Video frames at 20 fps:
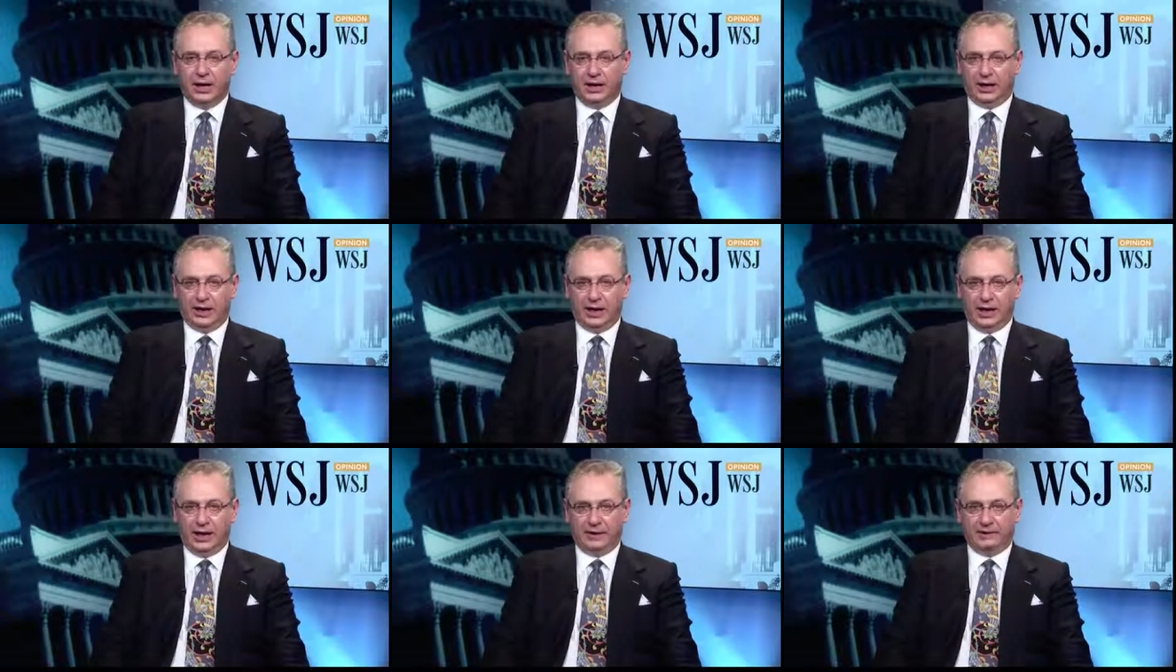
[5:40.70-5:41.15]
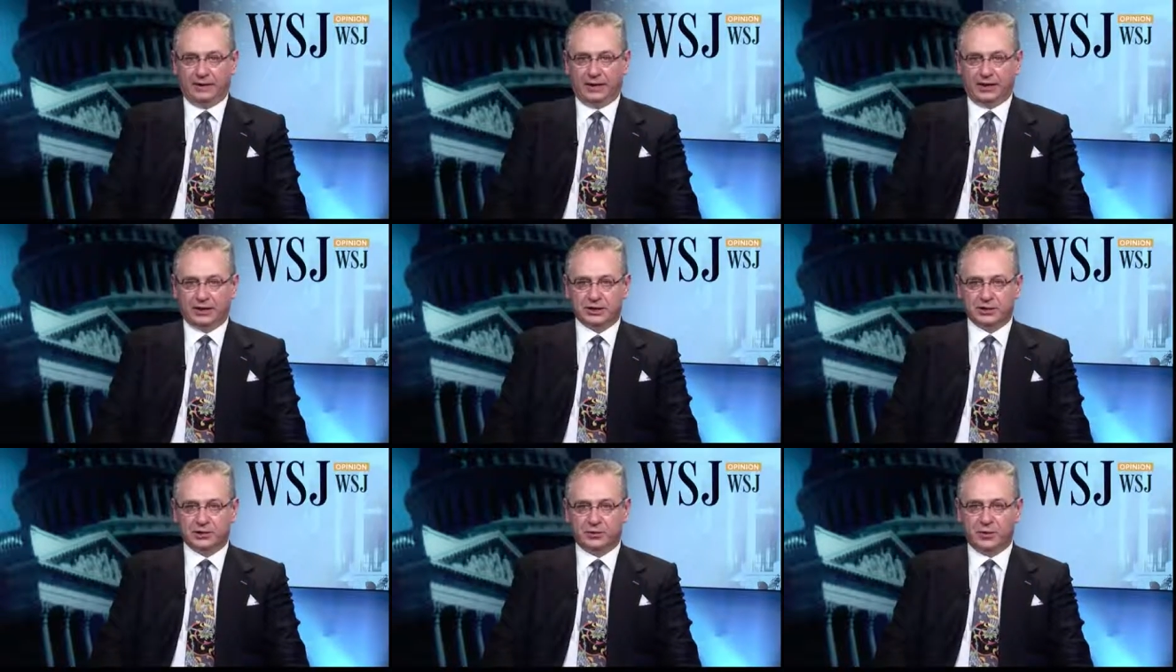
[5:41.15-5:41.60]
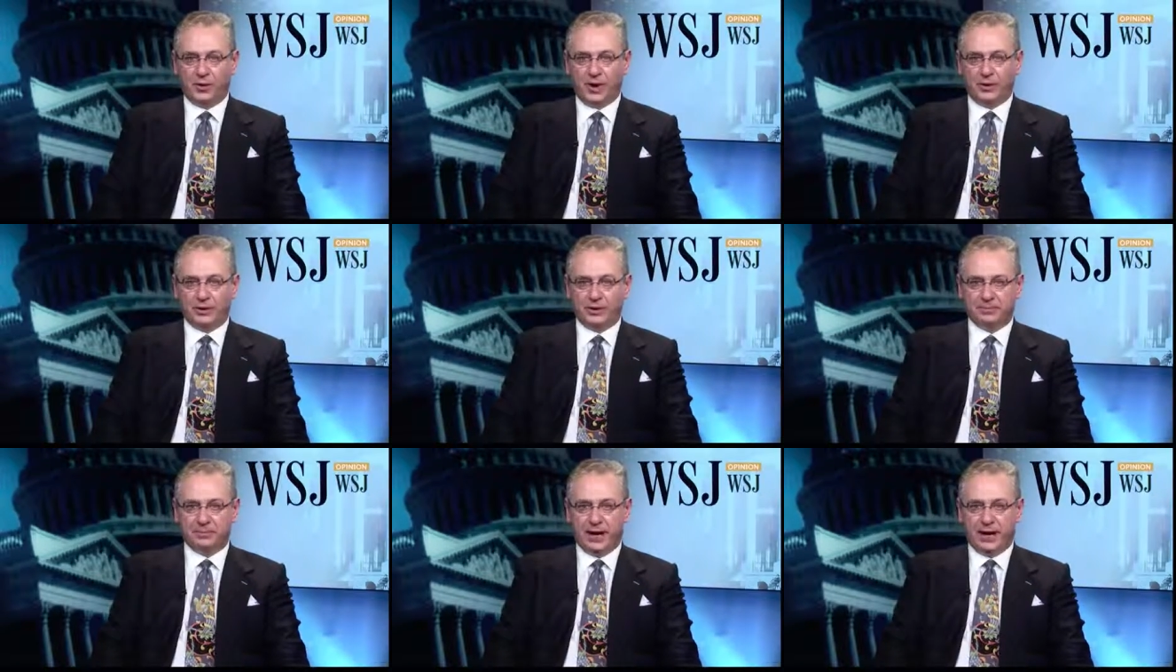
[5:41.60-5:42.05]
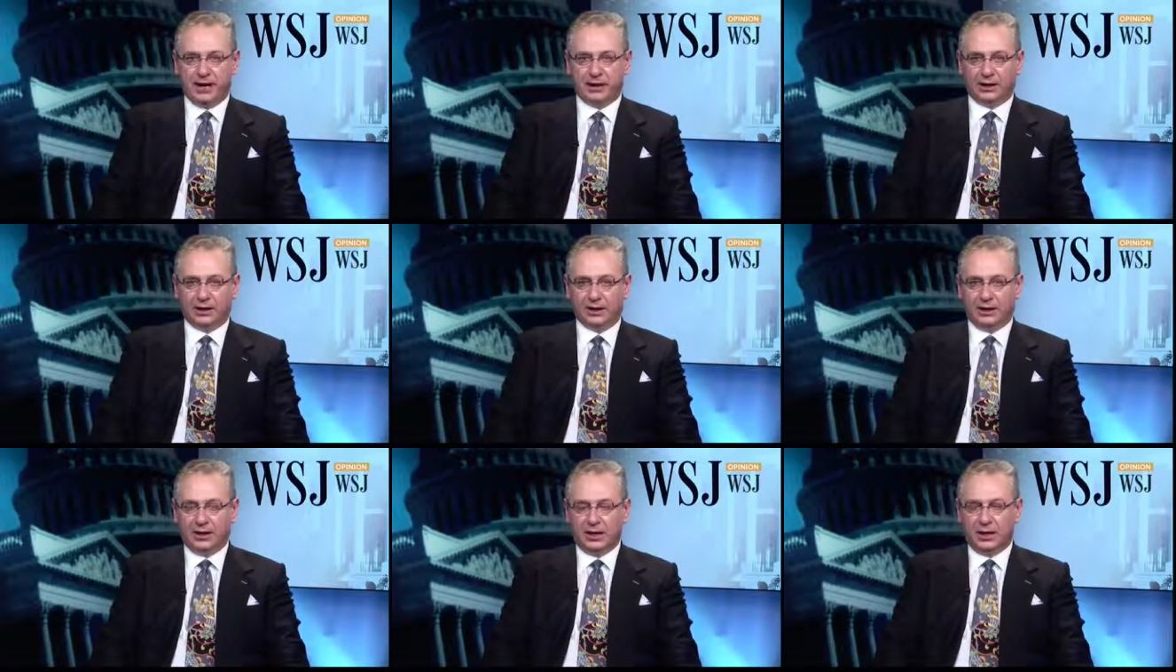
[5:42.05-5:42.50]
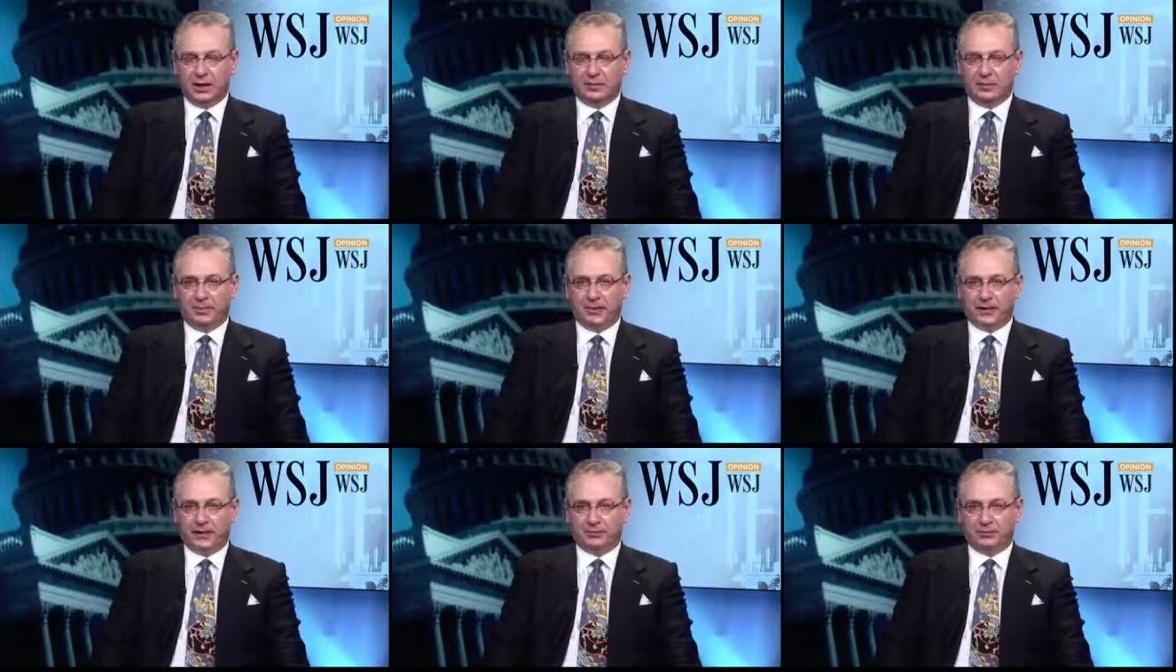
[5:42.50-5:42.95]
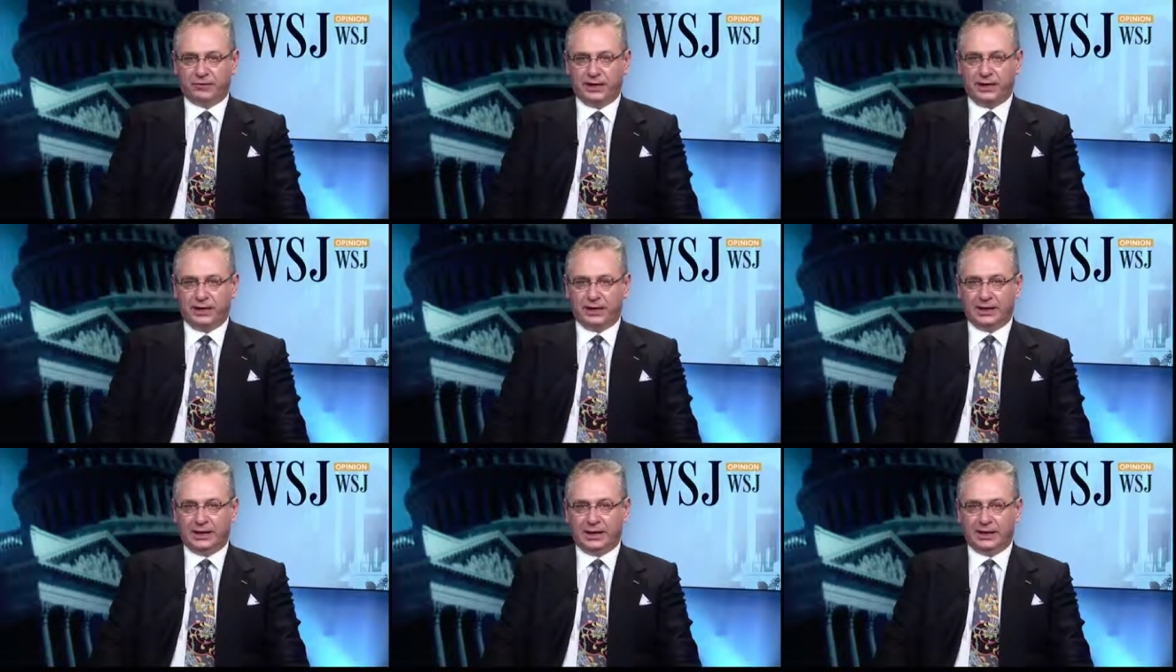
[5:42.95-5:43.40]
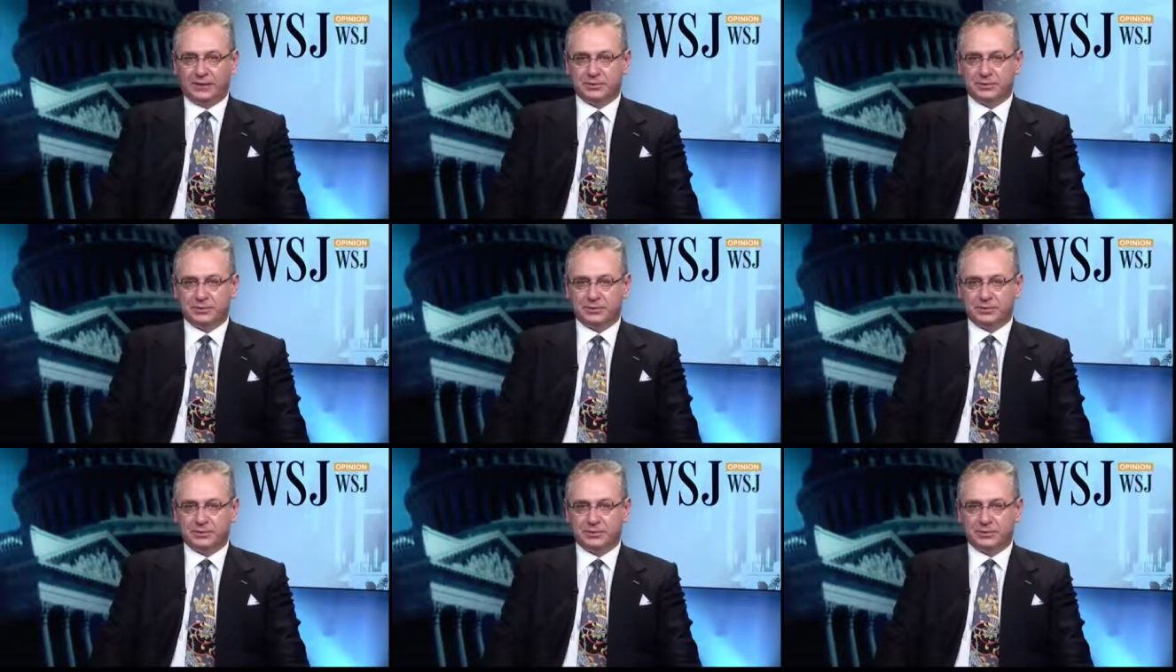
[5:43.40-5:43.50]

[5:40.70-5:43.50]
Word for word: and I, I think it's a weighty matter. But frankly,